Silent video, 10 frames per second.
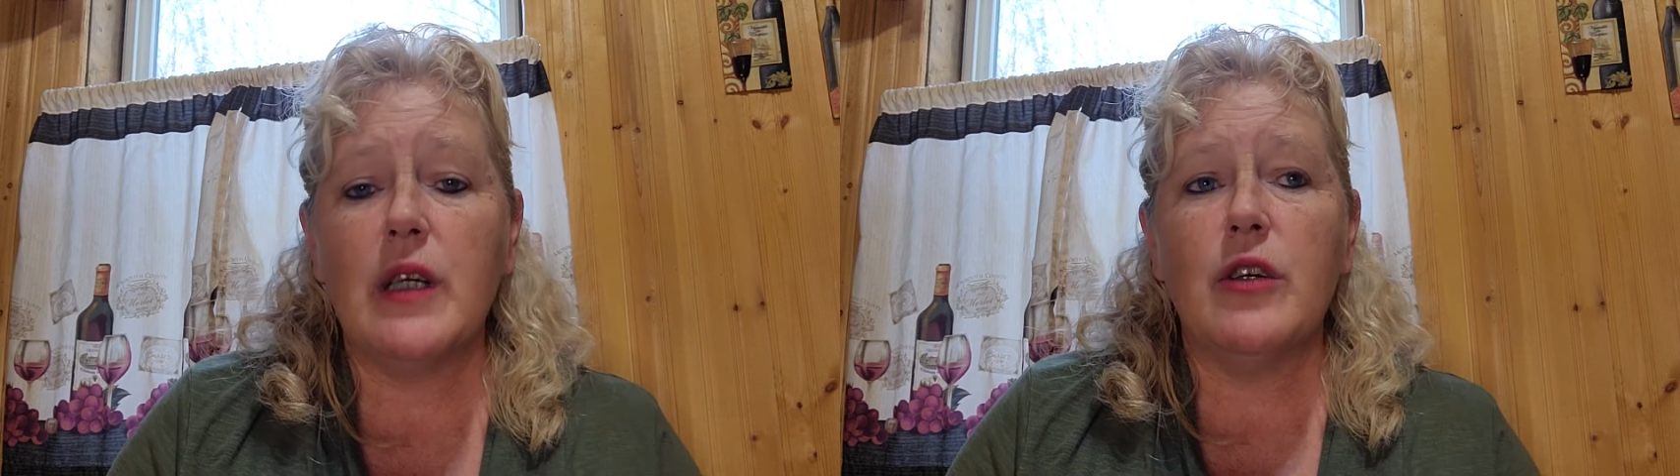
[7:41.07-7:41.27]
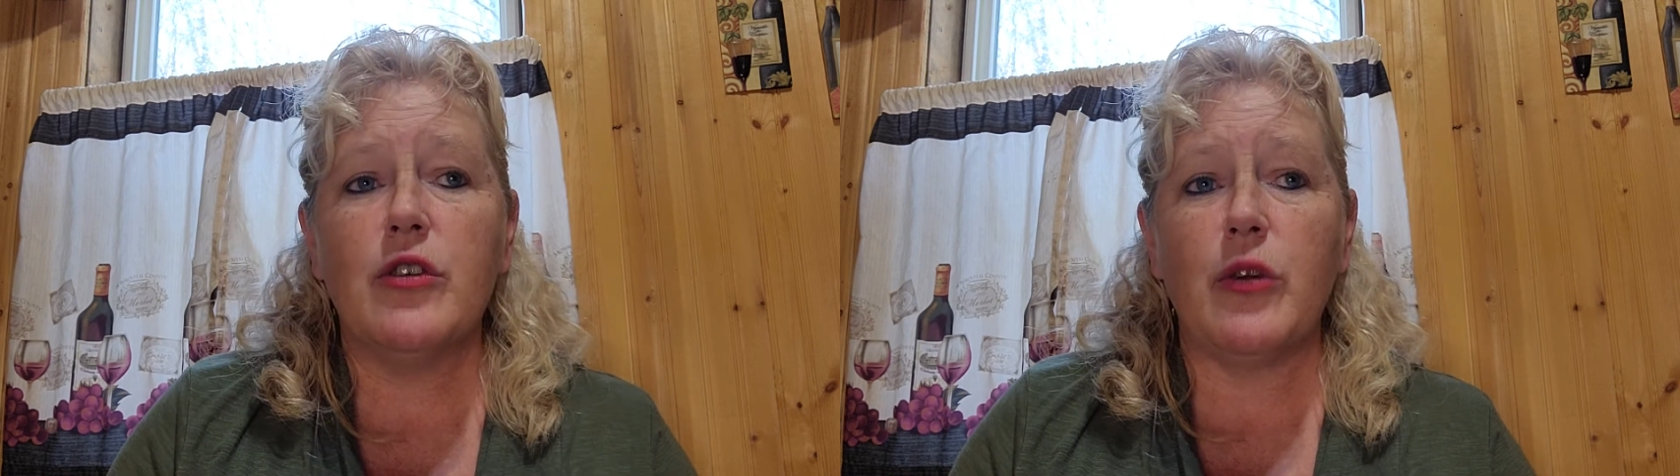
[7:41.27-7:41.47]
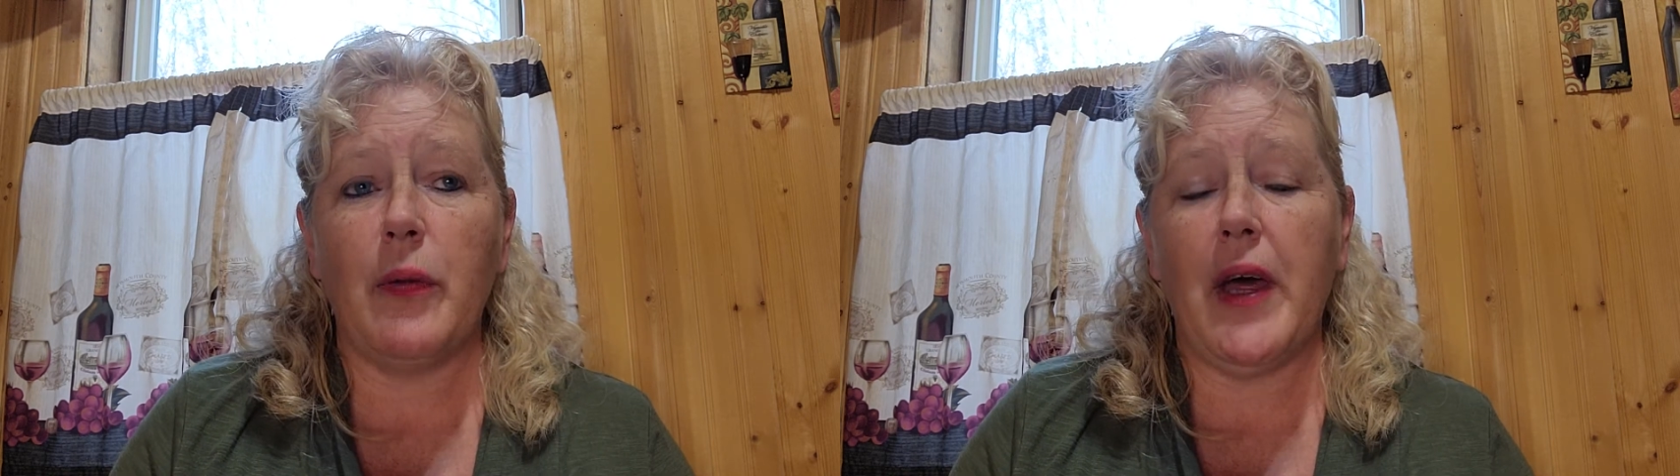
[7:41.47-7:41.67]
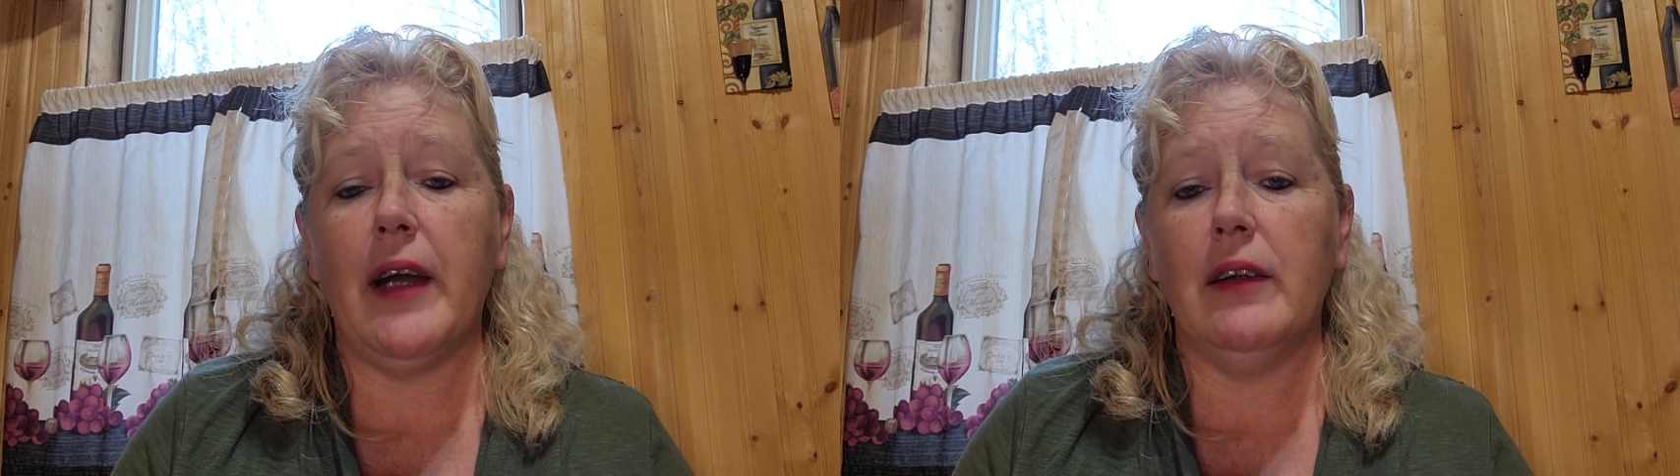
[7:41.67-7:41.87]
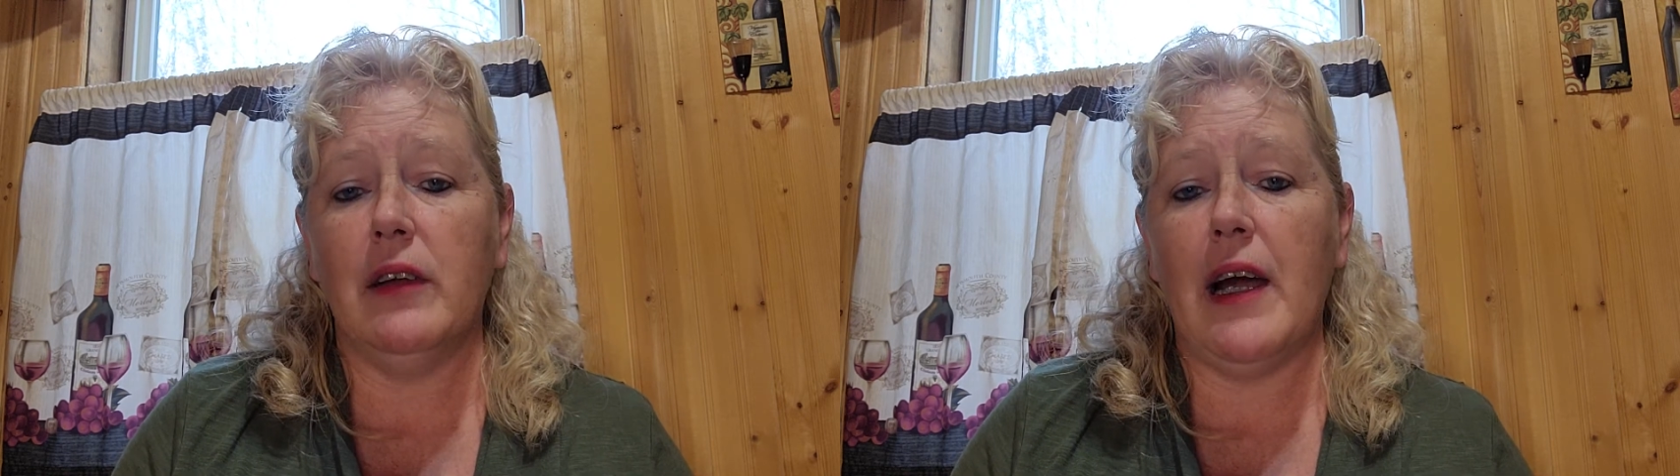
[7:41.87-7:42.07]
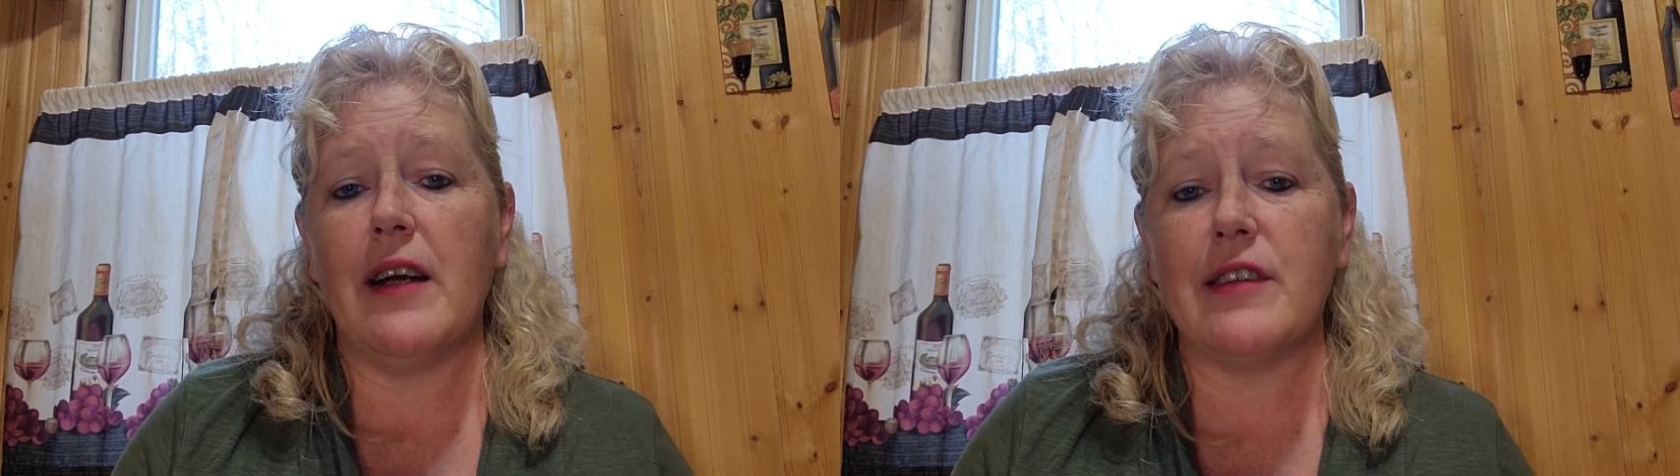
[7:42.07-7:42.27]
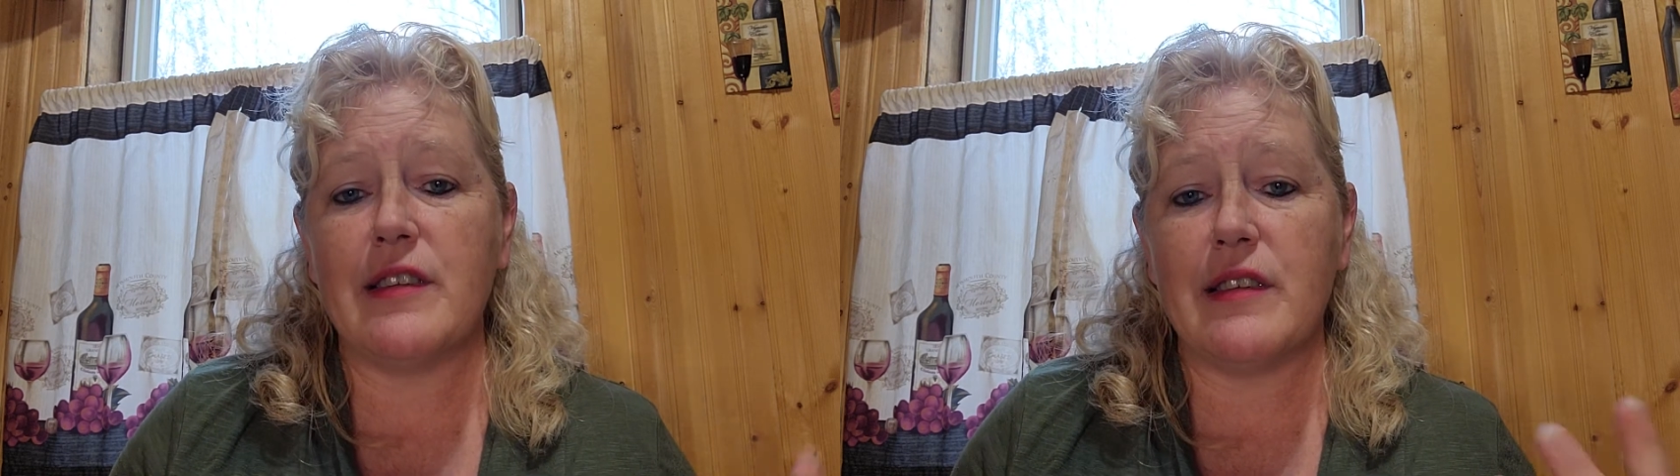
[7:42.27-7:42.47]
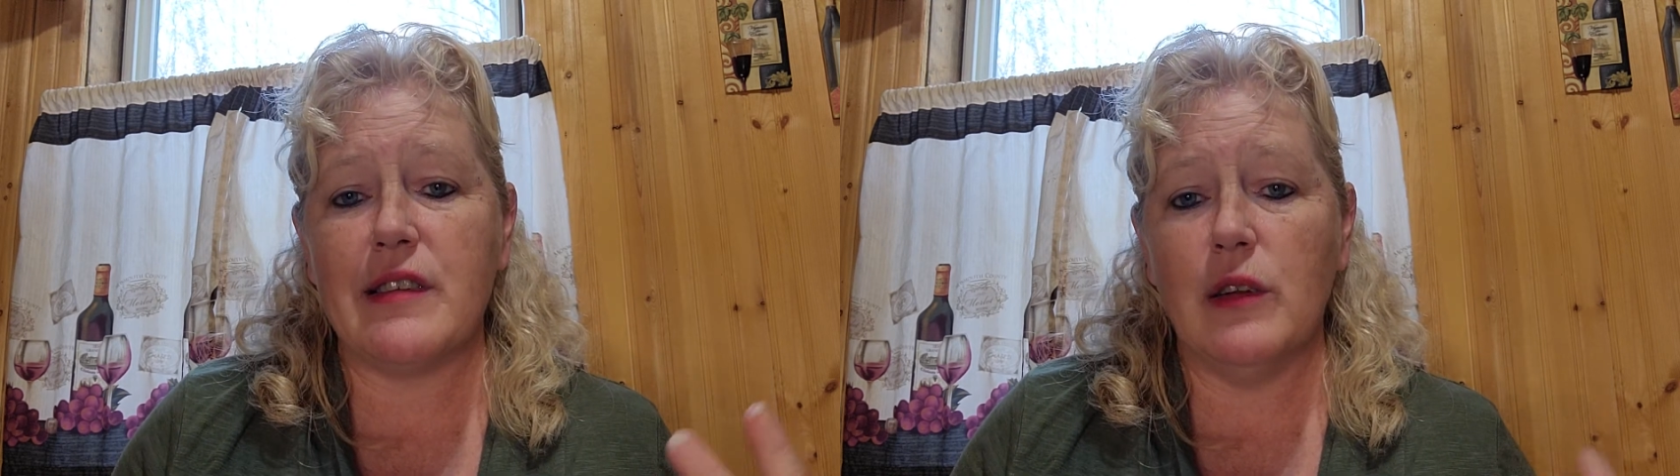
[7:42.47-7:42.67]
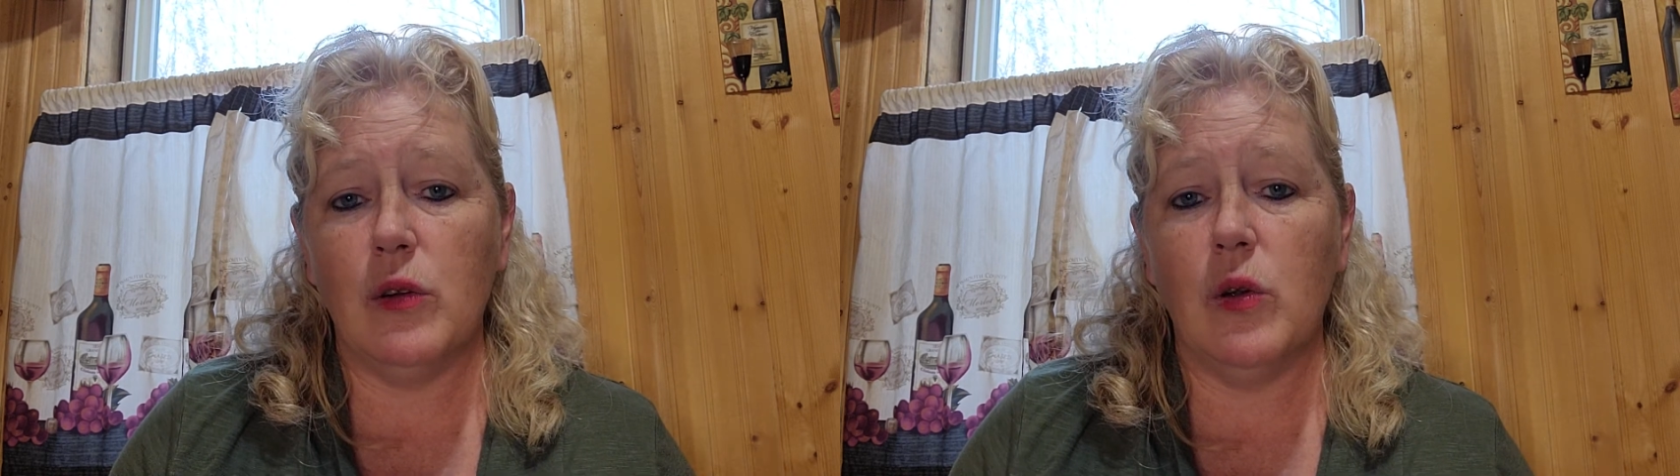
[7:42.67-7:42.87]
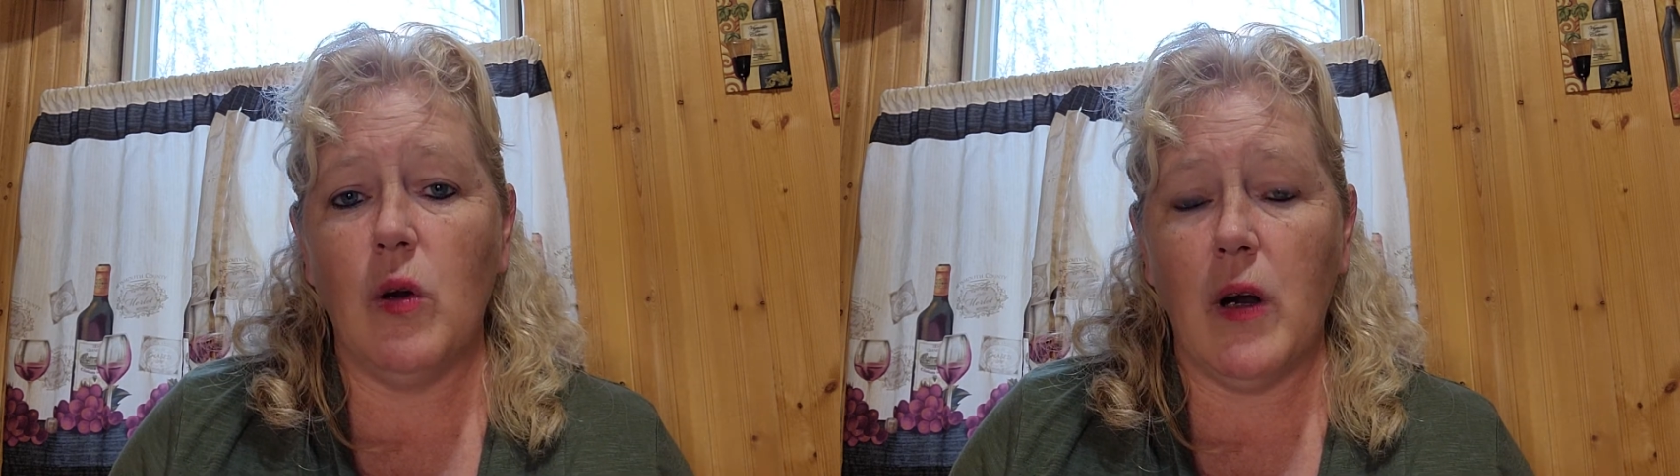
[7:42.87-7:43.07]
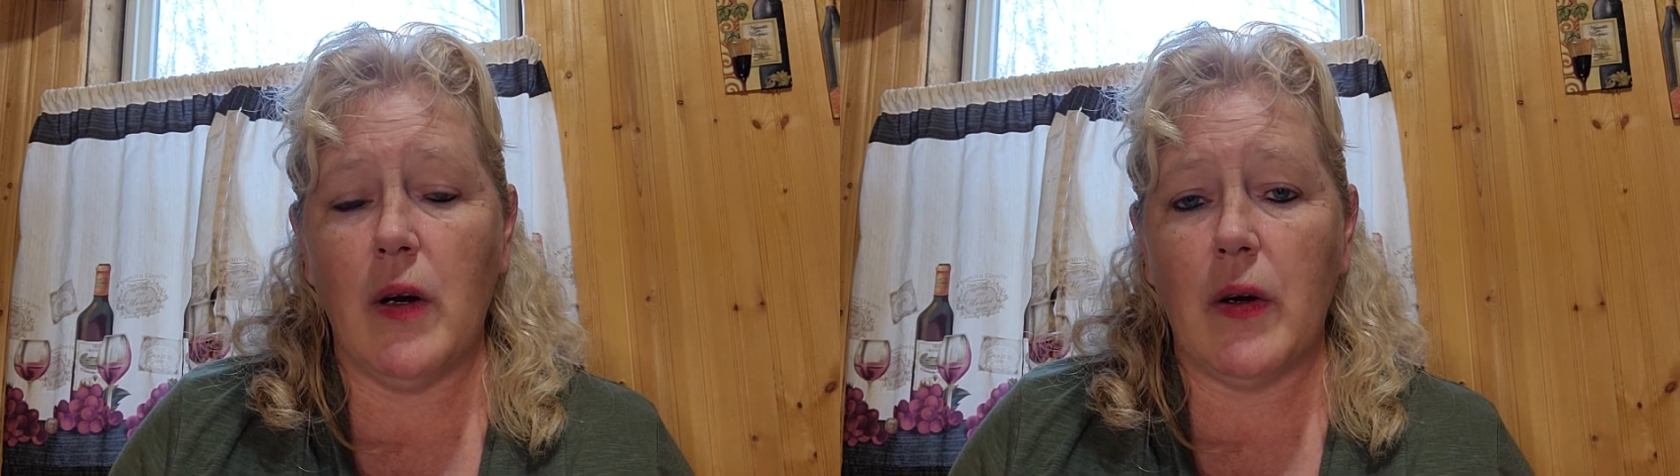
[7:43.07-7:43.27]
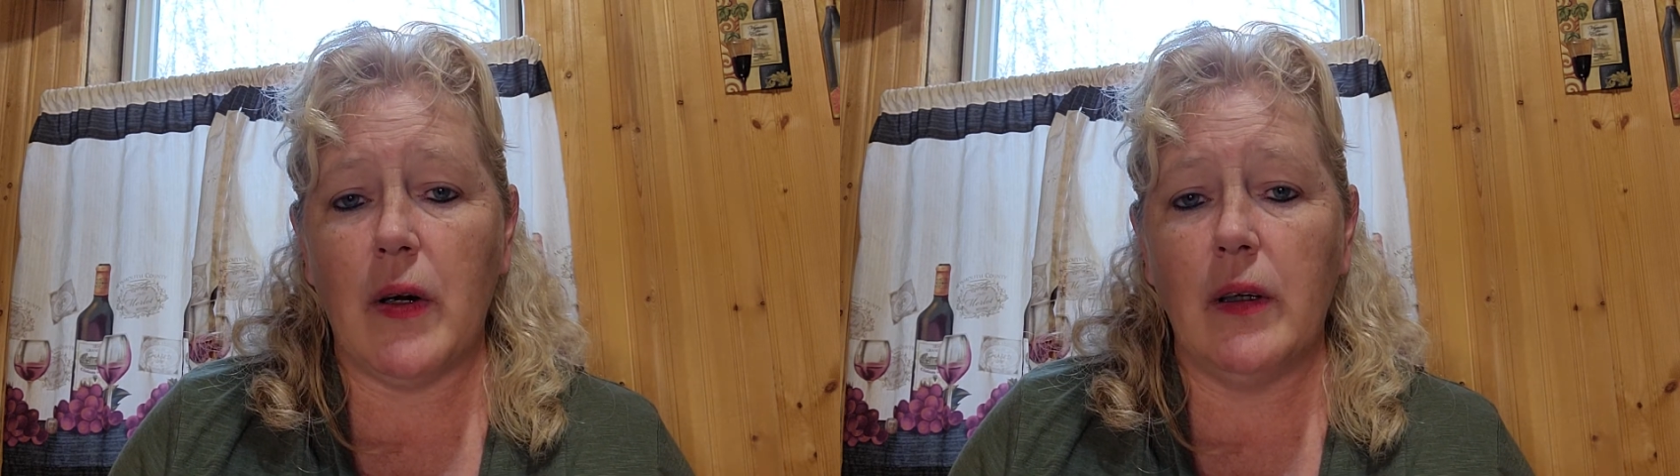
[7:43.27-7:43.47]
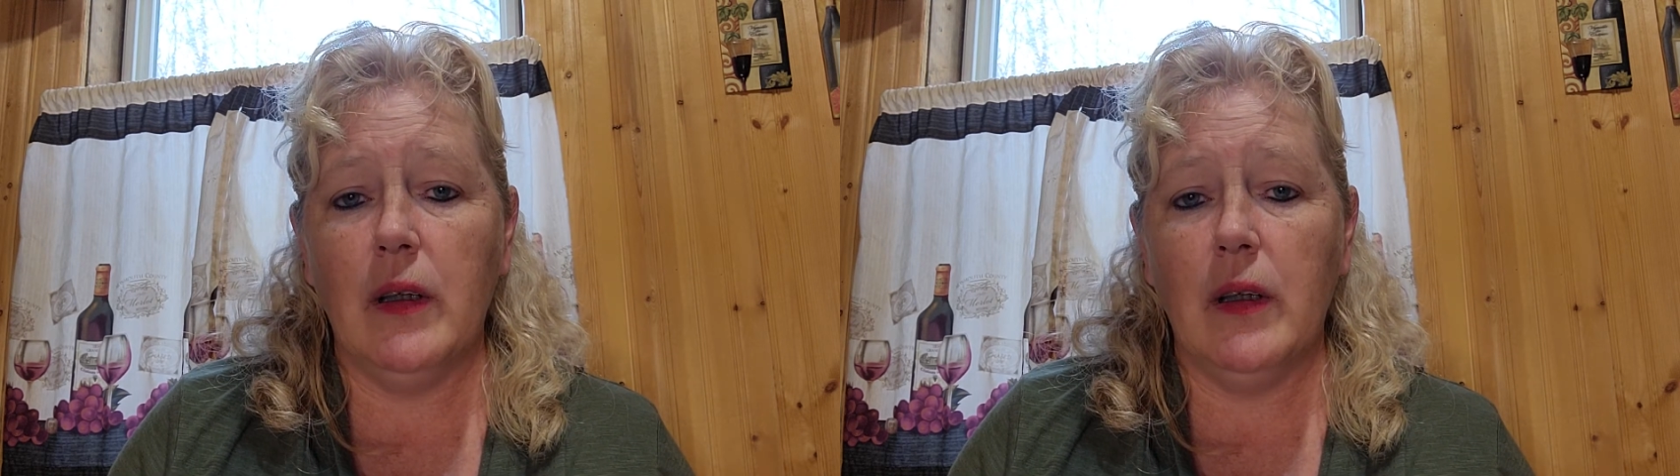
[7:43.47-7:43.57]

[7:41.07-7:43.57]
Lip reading: so that it lasts longer.